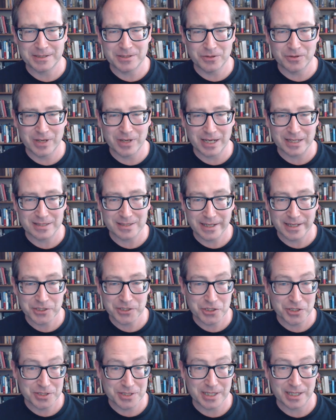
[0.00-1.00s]
do guest
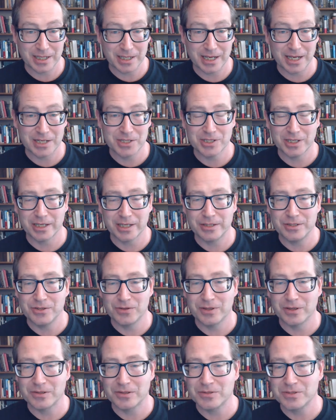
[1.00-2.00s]
lectures, and occasionally I do
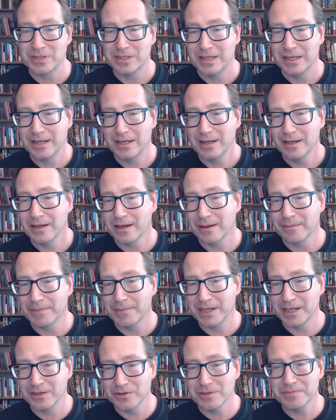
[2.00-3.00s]
those.
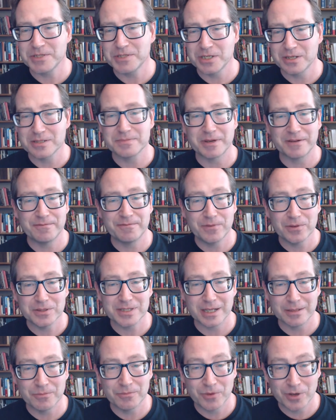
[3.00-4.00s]
But EncrypGen is my
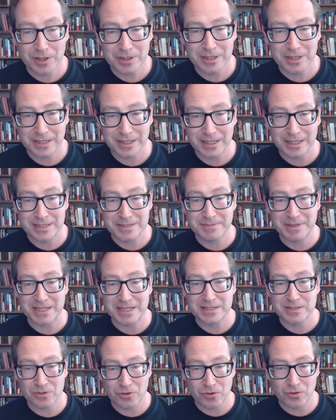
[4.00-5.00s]
full-time work. It is my
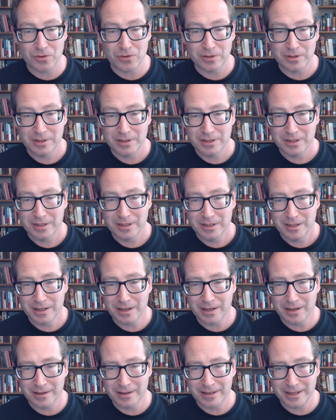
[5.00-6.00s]
sole
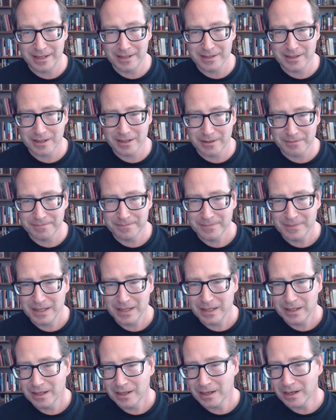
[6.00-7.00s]
income,
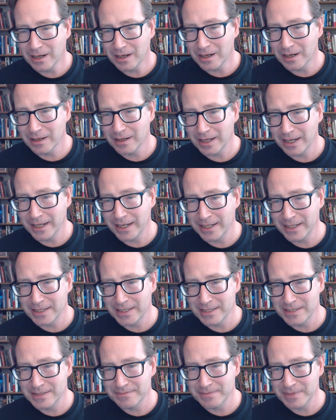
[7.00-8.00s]
and it
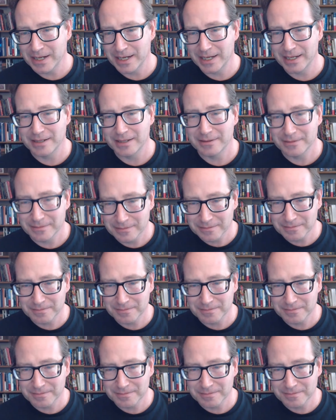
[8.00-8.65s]
is my